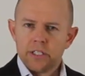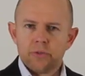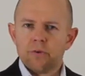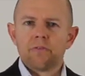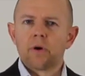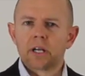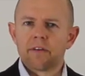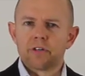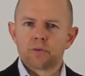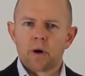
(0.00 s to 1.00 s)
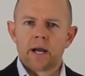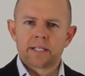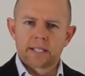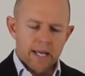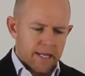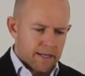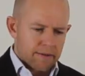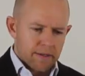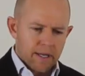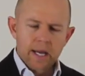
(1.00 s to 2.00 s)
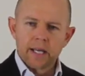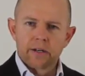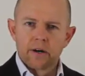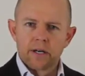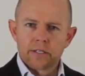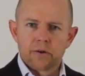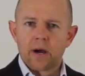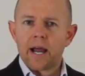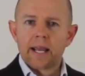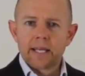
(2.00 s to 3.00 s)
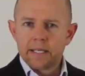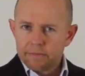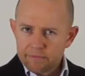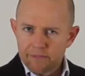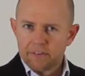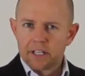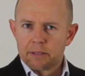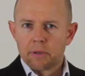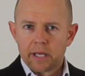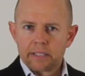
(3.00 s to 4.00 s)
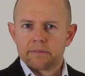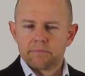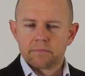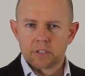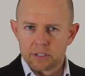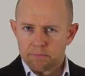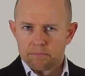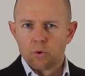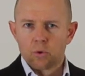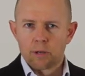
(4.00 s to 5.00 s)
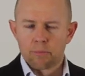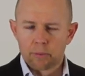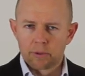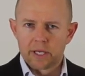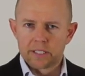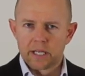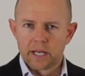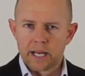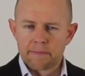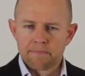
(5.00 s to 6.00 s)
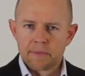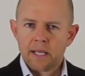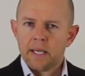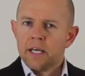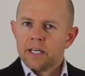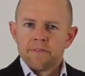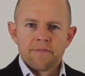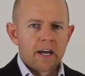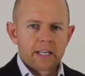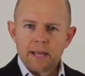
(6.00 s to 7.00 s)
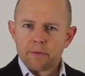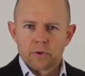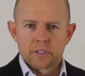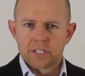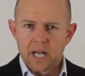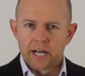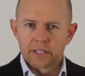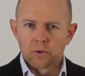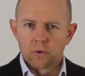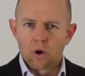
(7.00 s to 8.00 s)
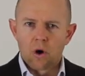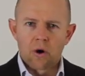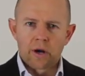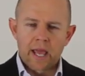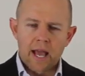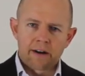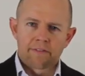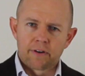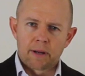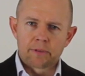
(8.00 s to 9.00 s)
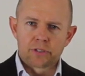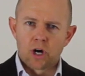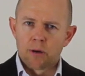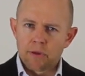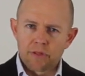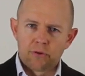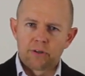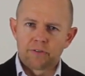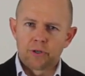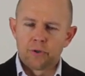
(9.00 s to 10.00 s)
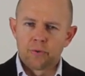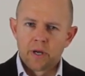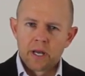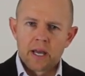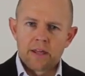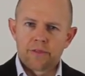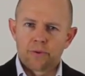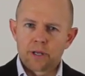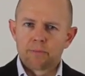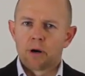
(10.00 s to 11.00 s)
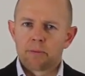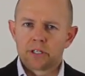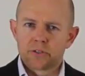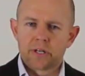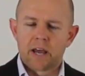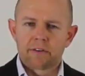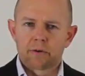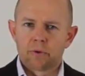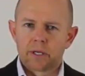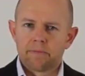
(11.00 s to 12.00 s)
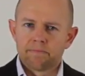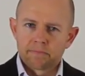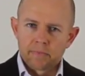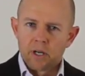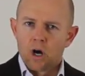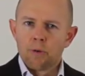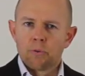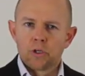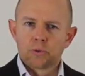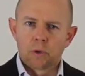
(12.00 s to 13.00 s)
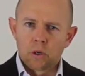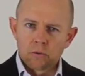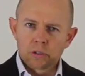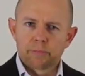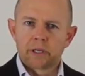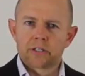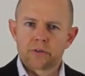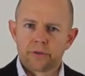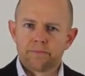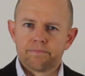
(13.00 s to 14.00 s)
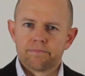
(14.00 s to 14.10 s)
Do it very leveraged way, say, hey guys, or hey, fill in the blank, because it auto-populates their name. Came across this article on how to free up your time. I thought of you and thought you might be interested in having a read. Hope all is well, speak soon.